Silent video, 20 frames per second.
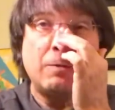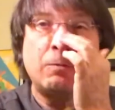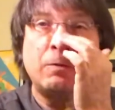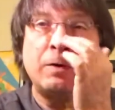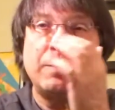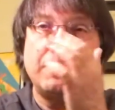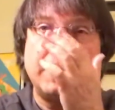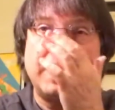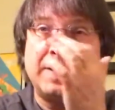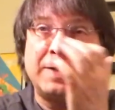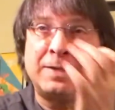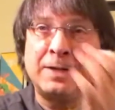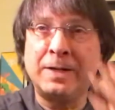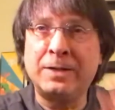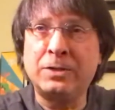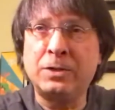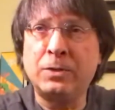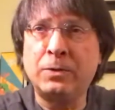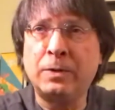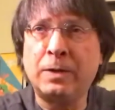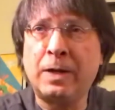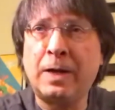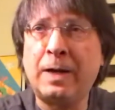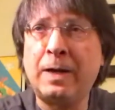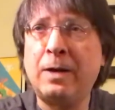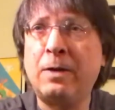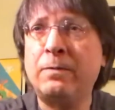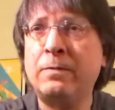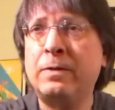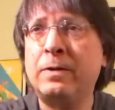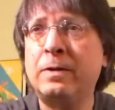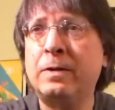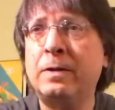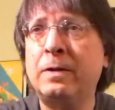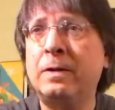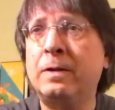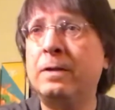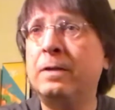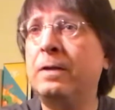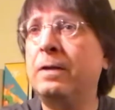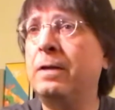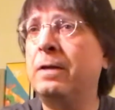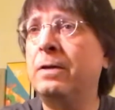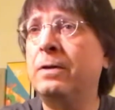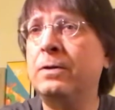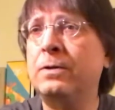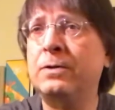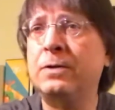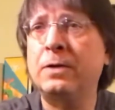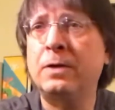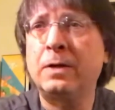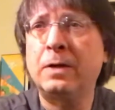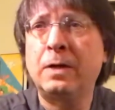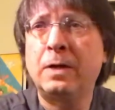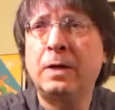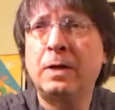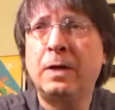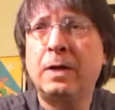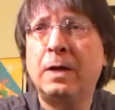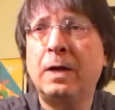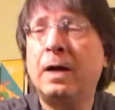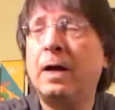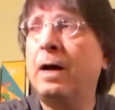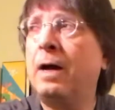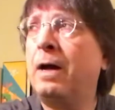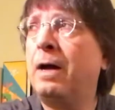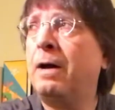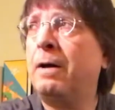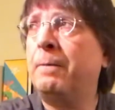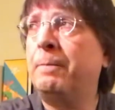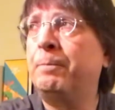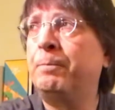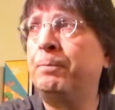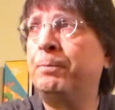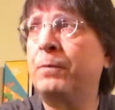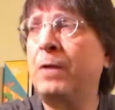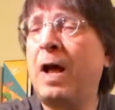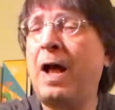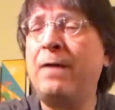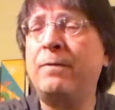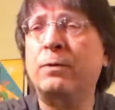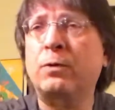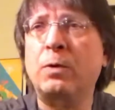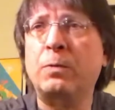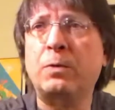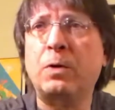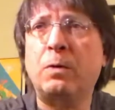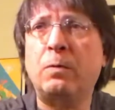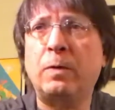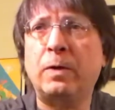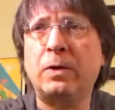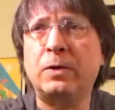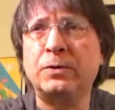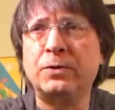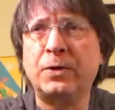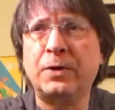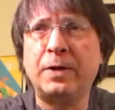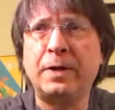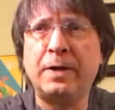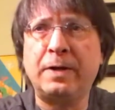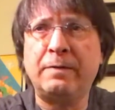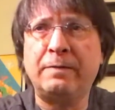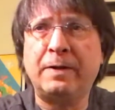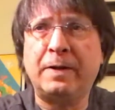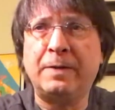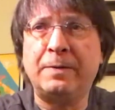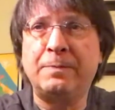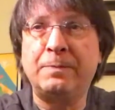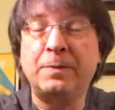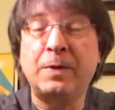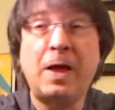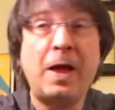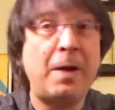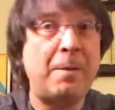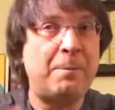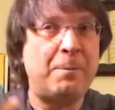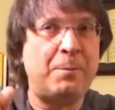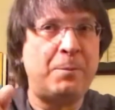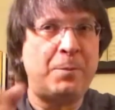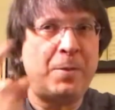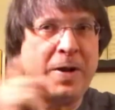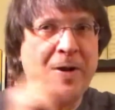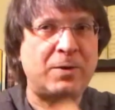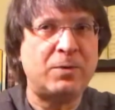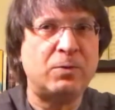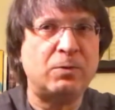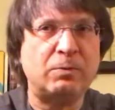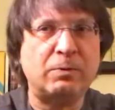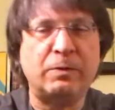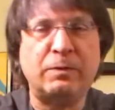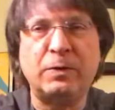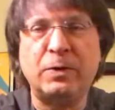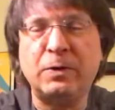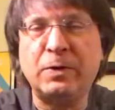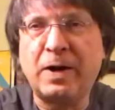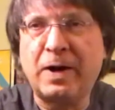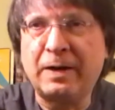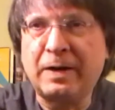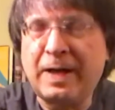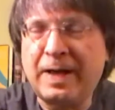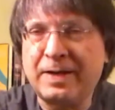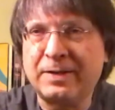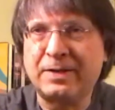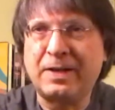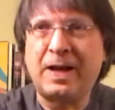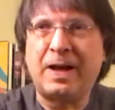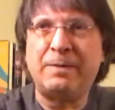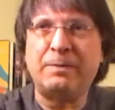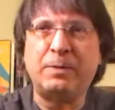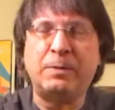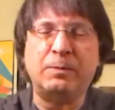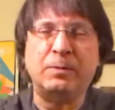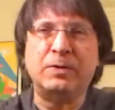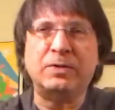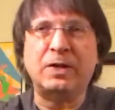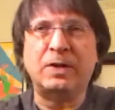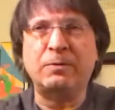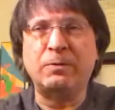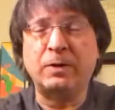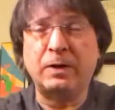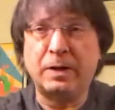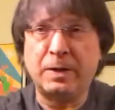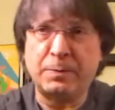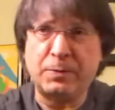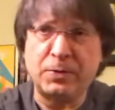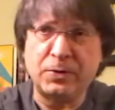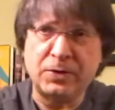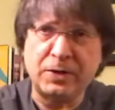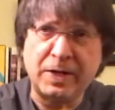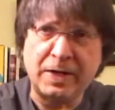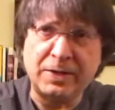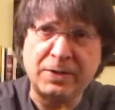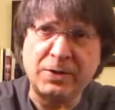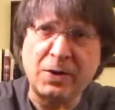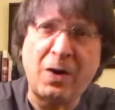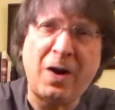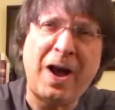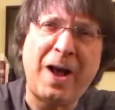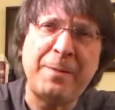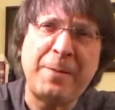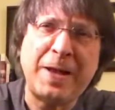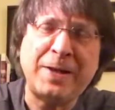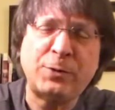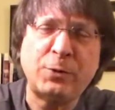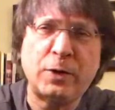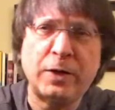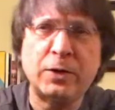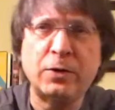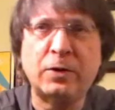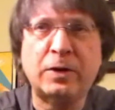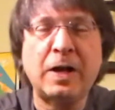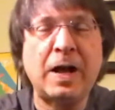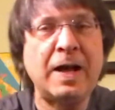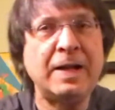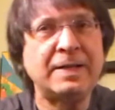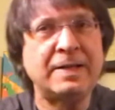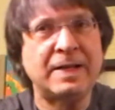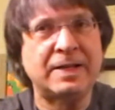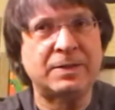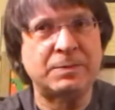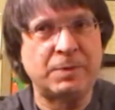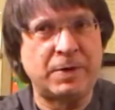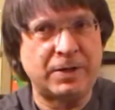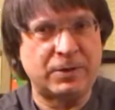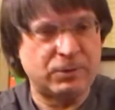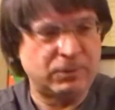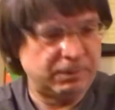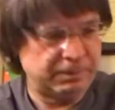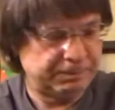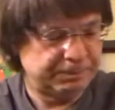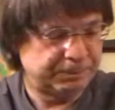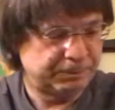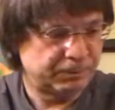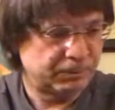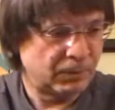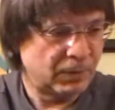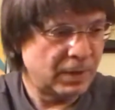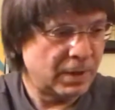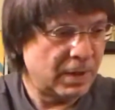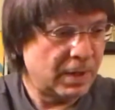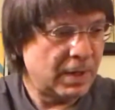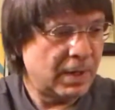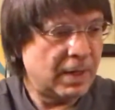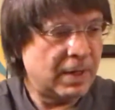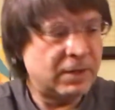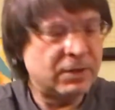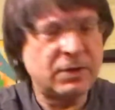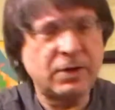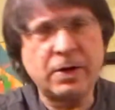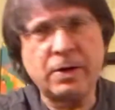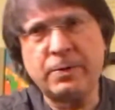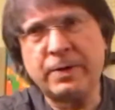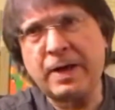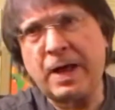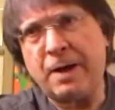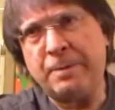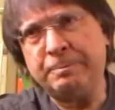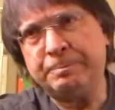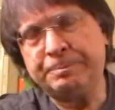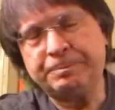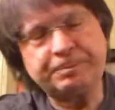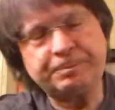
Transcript: We've been in touch, you and I, over the, the years. Um, I have a group called One Alternative, and Michael reviewed our last album, which I really appreciate. So I'm entering your contest, Michael. So here we go.